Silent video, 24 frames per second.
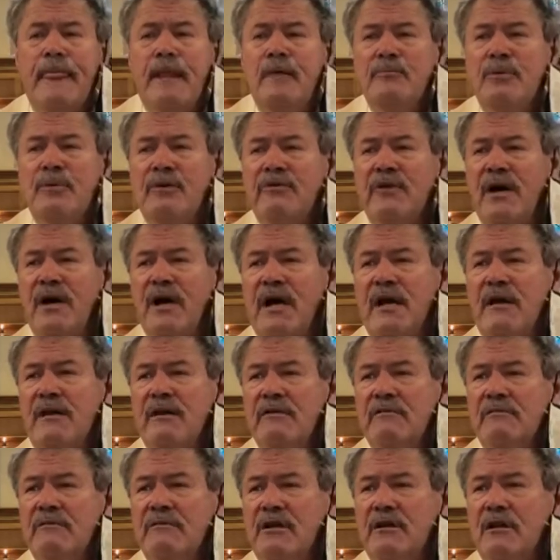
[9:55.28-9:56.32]
provide
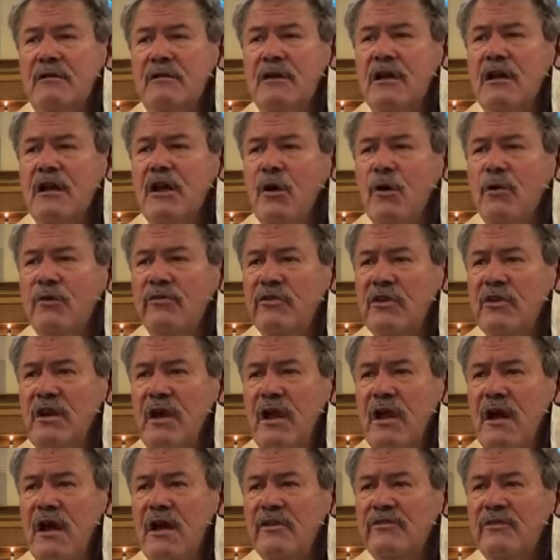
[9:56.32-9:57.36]
a clothes
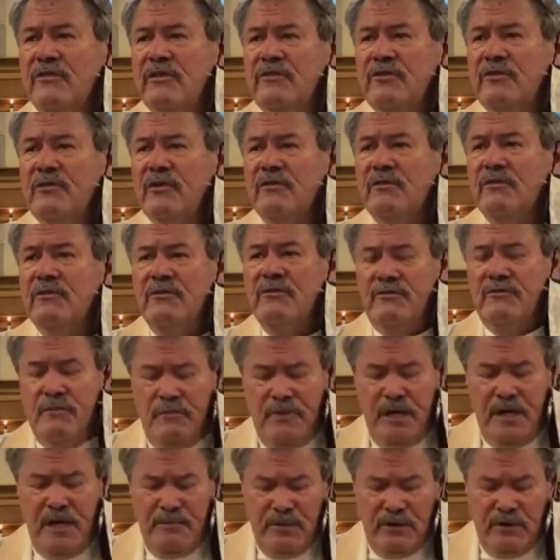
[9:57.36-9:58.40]
closet for
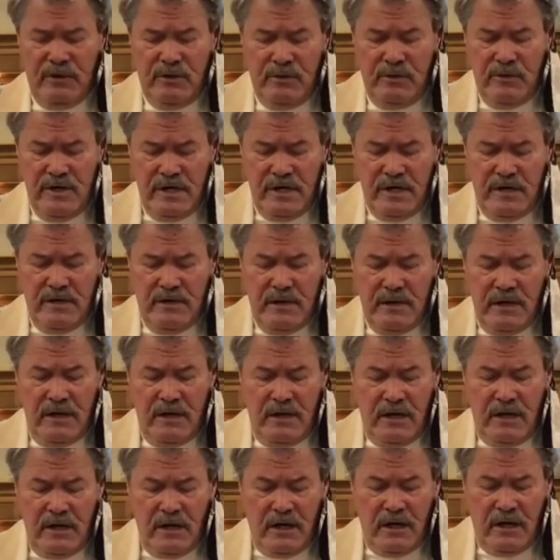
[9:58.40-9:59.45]
people who need
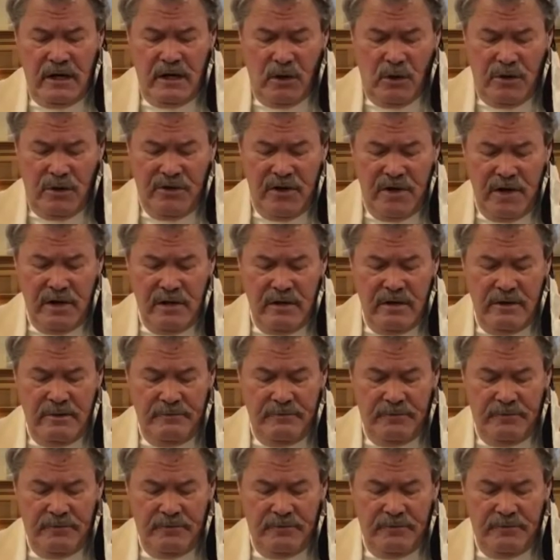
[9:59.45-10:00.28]
clothing.